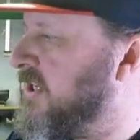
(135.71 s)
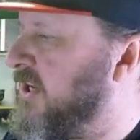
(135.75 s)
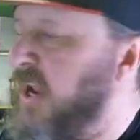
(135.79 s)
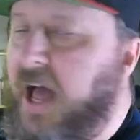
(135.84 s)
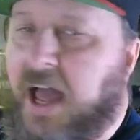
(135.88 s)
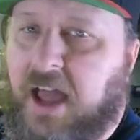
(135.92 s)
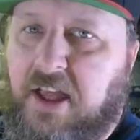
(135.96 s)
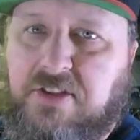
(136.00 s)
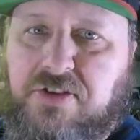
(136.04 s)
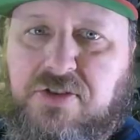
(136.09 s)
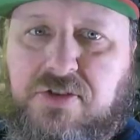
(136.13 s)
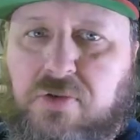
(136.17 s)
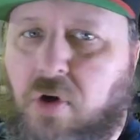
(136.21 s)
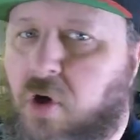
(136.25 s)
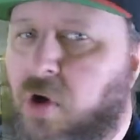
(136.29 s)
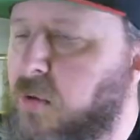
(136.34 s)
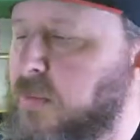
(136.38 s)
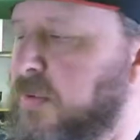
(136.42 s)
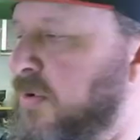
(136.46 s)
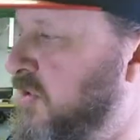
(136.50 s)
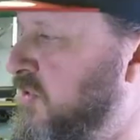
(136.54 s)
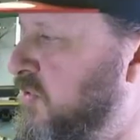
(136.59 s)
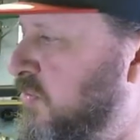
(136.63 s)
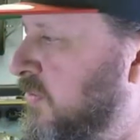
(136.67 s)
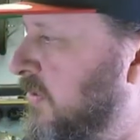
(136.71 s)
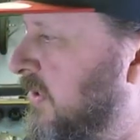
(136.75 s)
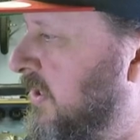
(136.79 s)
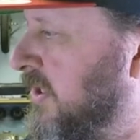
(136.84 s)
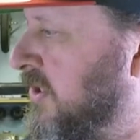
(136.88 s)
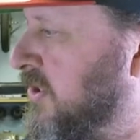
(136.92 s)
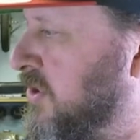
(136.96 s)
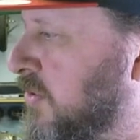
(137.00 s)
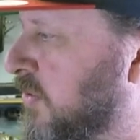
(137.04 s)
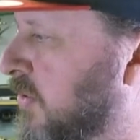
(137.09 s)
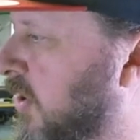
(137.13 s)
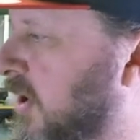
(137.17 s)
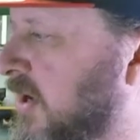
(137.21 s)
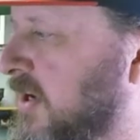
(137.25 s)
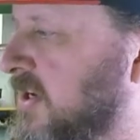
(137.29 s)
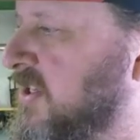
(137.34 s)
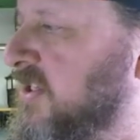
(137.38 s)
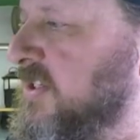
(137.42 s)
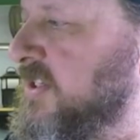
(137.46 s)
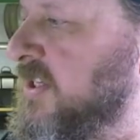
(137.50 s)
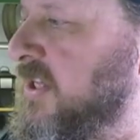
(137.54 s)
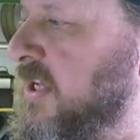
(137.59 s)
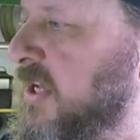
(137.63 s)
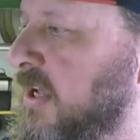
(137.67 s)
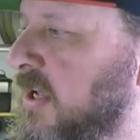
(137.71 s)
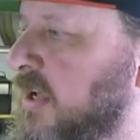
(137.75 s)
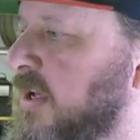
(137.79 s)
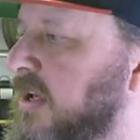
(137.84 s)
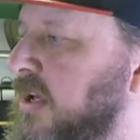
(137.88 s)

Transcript: It's almost really too hard to see.